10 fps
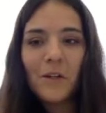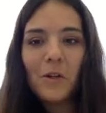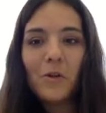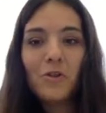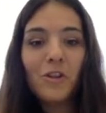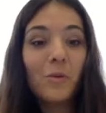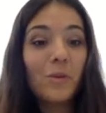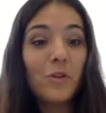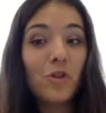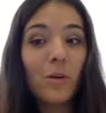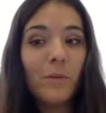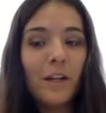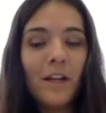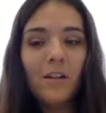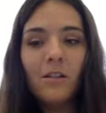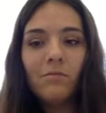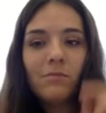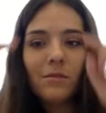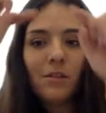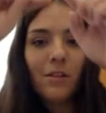Usually when you draw a banana,
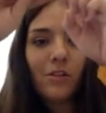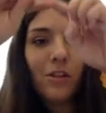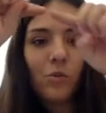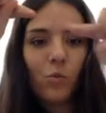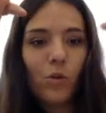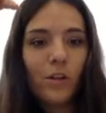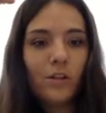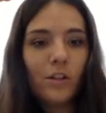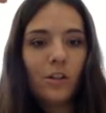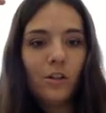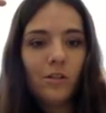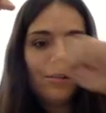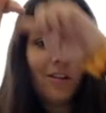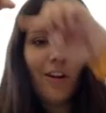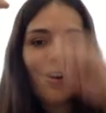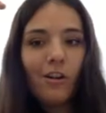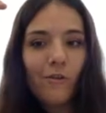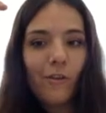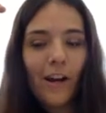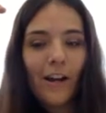there's just one little
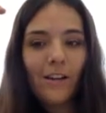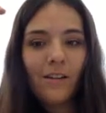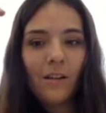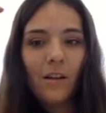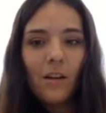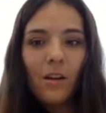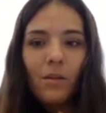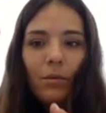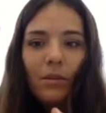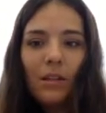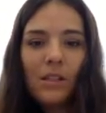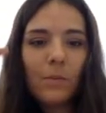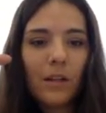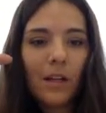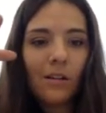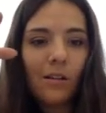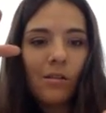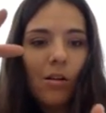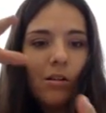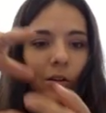curve, right? But these bananas
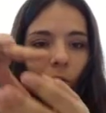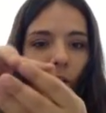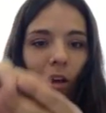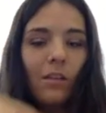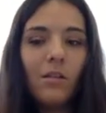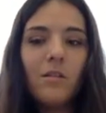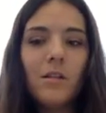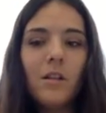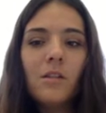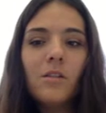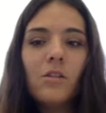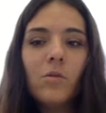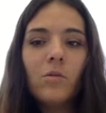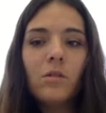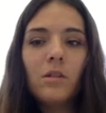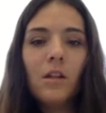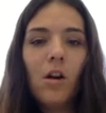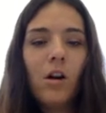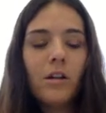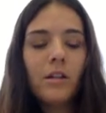all go together. So the
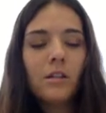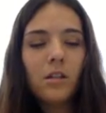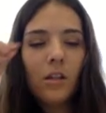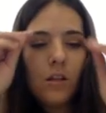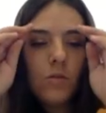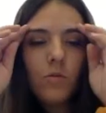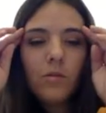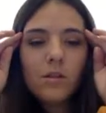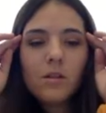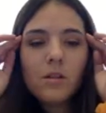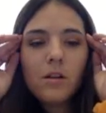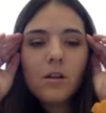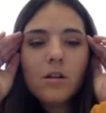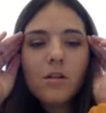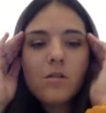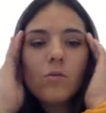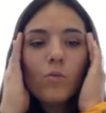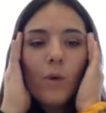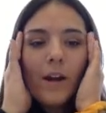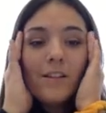artist used their
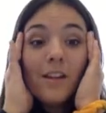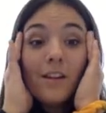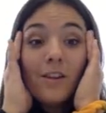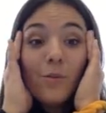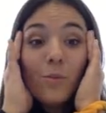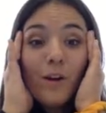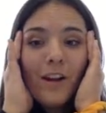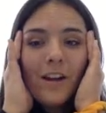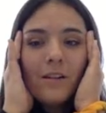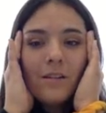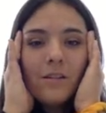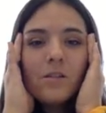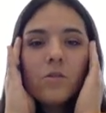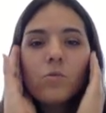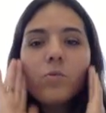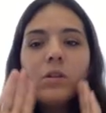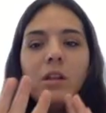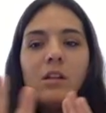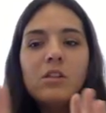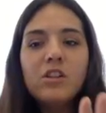right side of their brain to
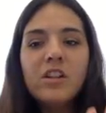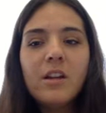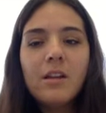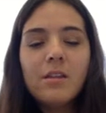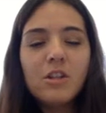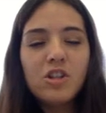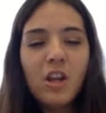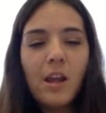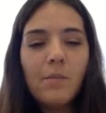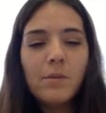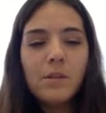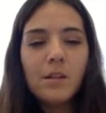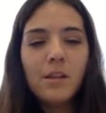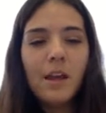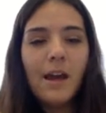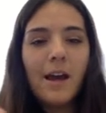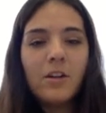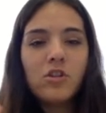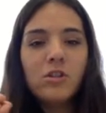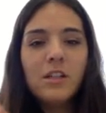really look at the shapes that they
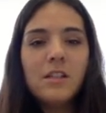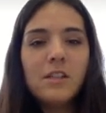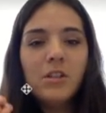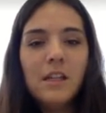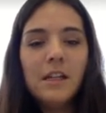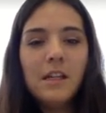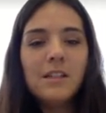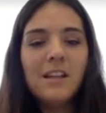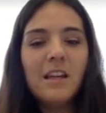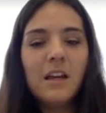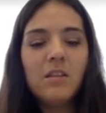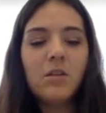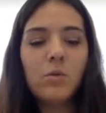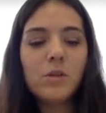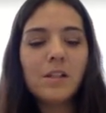actually see to get those